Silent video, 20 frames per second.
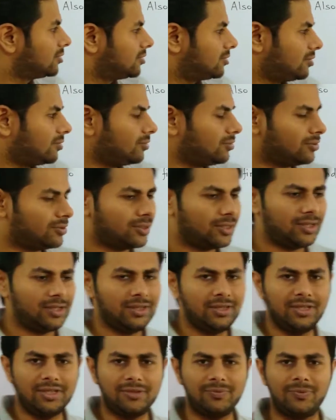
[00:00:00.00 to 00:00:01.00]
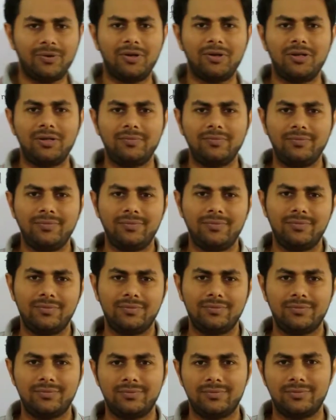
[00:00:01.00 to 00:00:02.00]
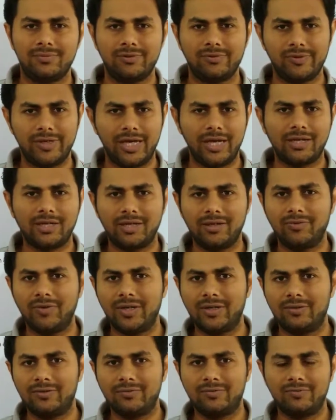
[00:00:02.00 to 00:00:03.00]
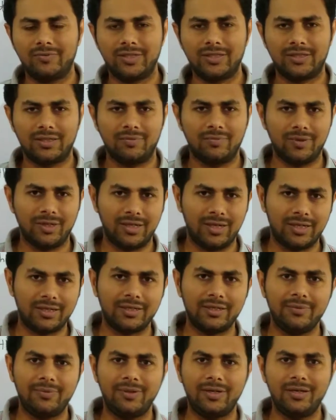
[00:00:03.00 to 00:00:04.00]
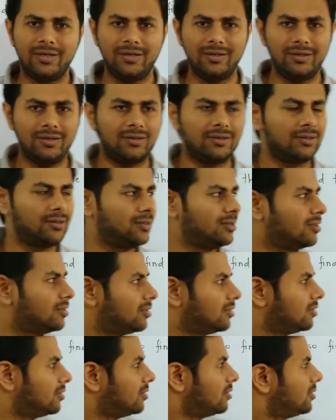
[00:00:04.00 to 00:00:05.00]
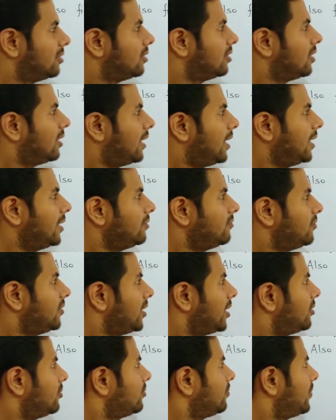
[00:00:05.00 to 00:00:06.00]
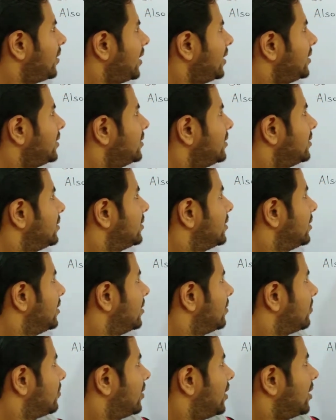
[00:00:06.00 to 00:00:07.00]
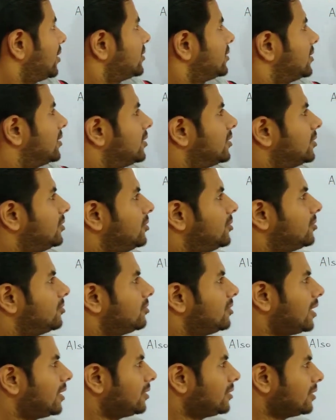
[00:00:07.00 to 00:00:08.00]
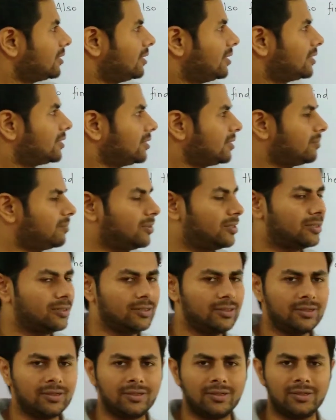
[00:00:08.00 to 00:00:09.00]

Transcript: So in this problem we are given with some electric field and we have to find flux due to that electric field